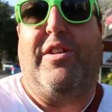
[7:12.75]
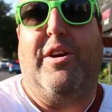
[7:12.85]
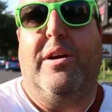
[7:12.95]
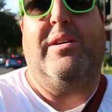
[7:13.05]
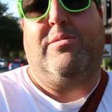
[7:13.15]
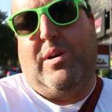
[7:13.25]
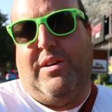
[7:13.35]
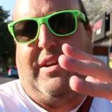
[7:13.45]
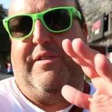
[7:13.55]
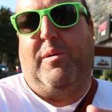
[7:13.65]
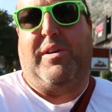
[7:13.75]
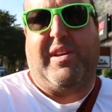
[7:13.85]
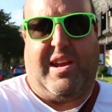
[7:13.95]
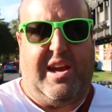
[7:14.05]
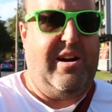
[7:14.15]
They're relatively well
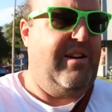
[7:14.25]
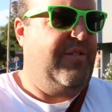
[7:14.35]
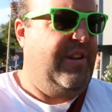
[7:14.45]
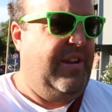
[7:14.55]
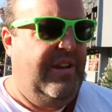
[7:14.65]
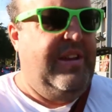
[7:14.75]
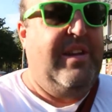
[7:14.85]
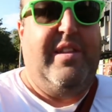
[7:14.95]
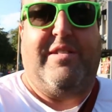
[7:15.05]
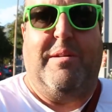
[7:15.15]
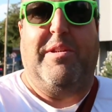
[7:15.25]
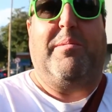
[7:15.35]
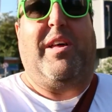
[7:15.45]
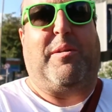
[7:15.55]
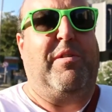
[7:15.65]
taken care of. Some of
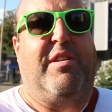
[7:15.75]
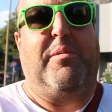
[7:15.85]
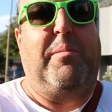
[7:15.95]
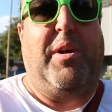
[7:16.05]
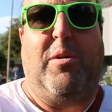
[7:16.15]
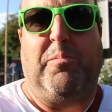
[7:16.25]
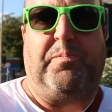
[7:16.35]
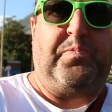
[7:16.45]
them like me, some of them don't.